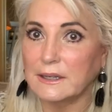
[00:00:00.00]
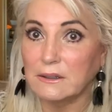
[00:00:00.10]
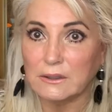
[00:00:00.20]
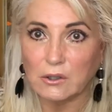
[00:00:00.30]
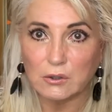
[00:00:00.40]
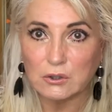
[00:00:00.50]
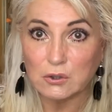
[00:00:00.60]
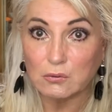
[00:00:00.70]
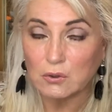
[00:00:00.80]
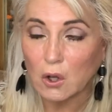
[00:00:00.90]
I only heard
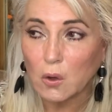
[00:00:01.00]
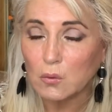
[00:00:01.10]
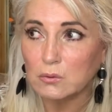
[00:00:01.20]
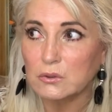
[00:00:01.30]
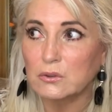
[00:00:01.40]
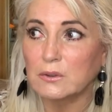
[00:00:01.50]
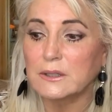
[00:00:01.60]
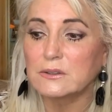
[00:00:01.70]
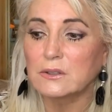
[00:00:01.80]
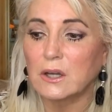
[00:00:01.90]
two tones, so
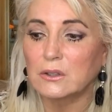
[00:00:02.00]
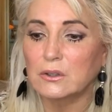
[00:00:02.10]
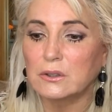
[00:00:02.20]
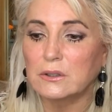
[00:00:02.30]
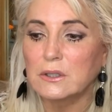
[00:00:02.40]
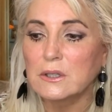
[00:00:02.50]
that's not good.